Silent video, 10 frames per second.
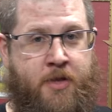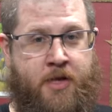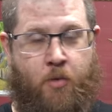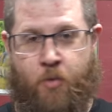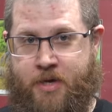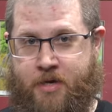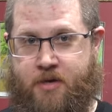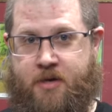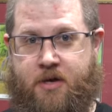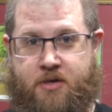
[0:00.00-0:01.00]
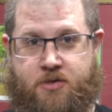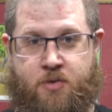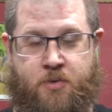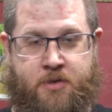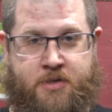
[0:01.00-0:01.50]
like a week, so
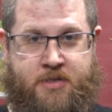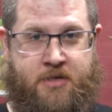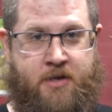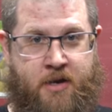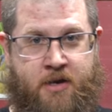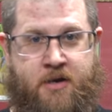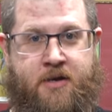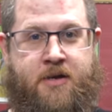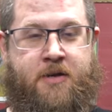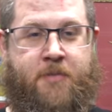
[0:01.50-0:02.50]
we want to see you there.